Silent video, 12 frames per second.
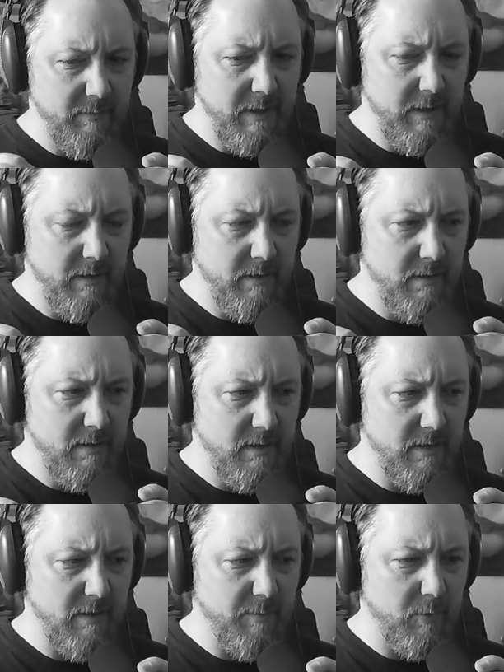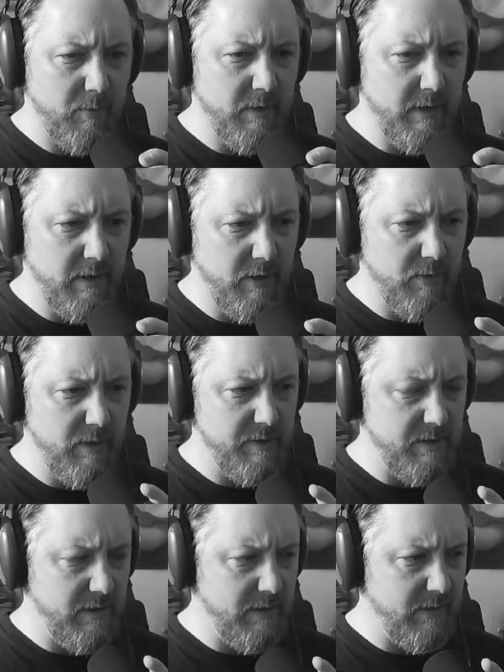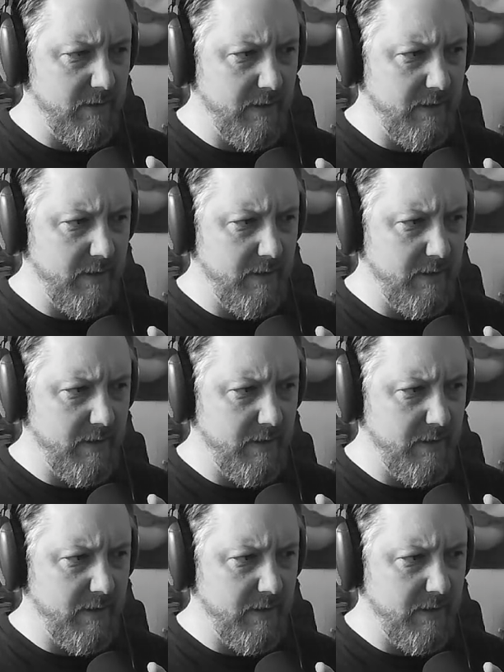me a couple of really good questions.